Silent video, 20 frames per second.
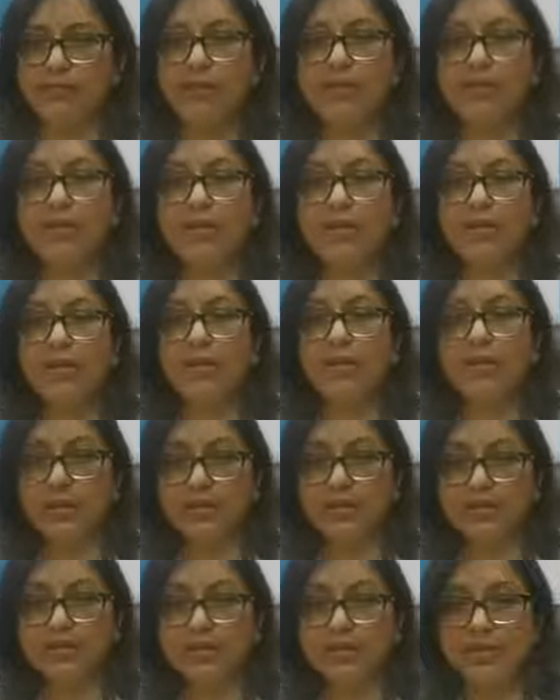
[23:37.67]
Even in
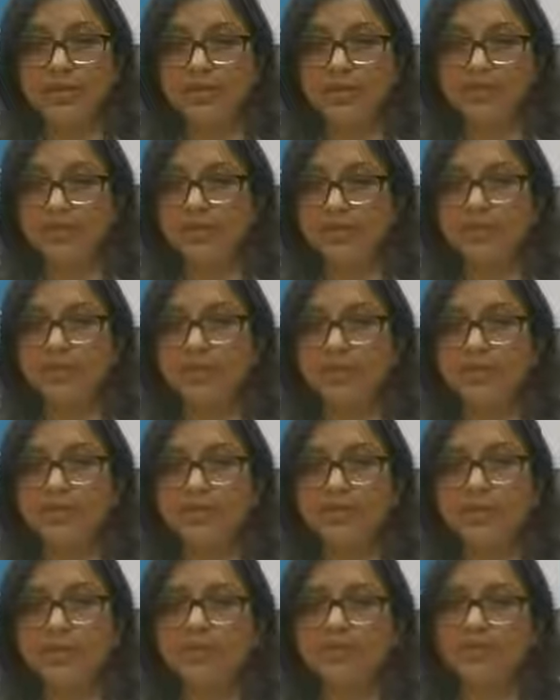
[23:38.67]
pregnancy, I want to
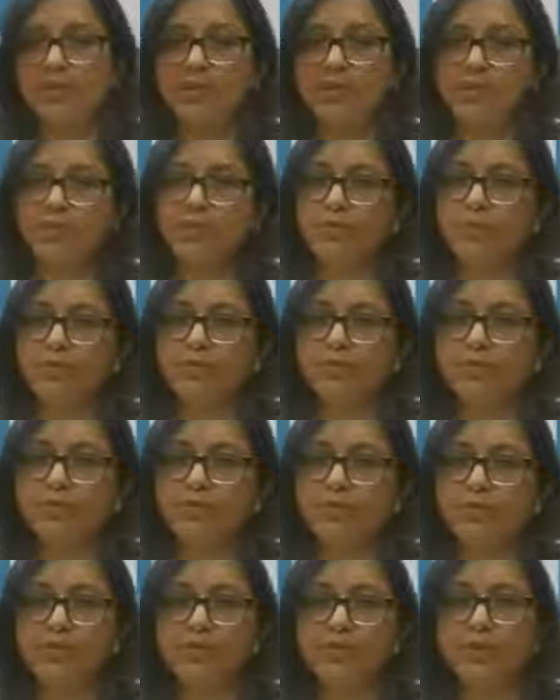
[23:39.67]
emphasize, even in
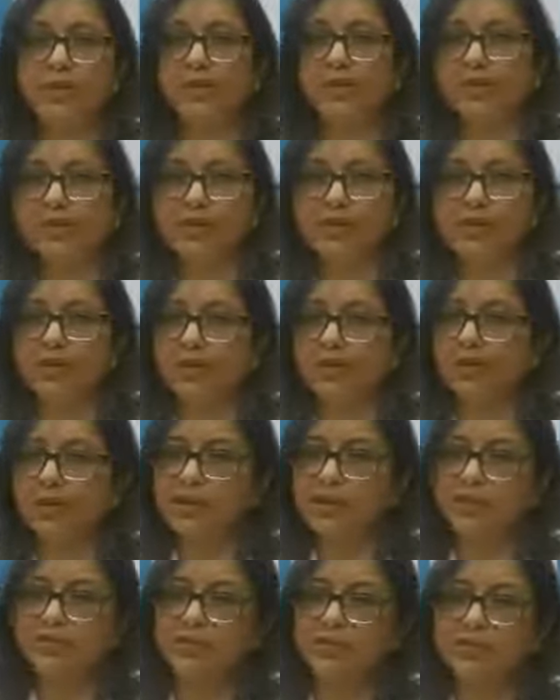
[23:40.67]
pregnancy you can take
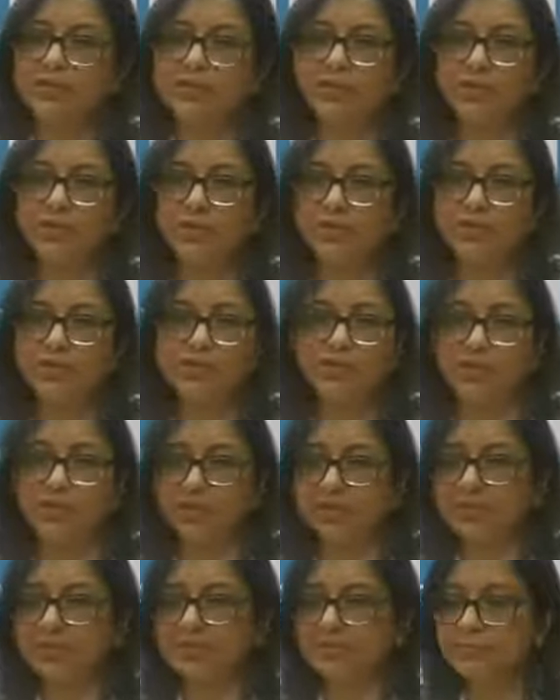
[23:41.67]
intranasal steroid
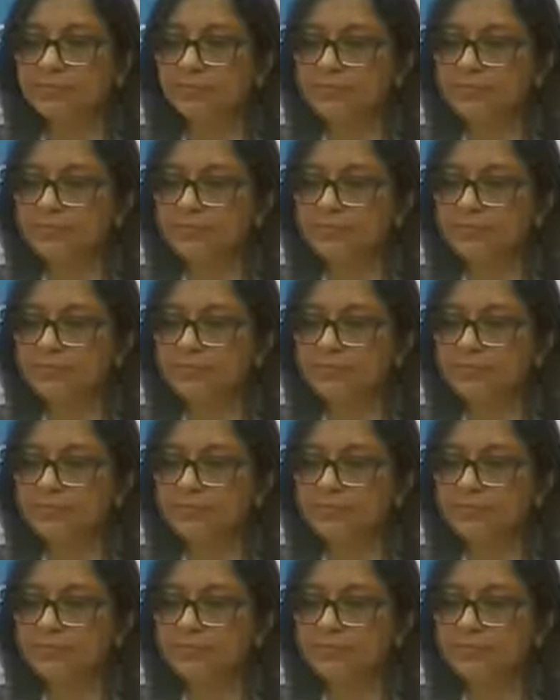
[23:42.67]
sprays.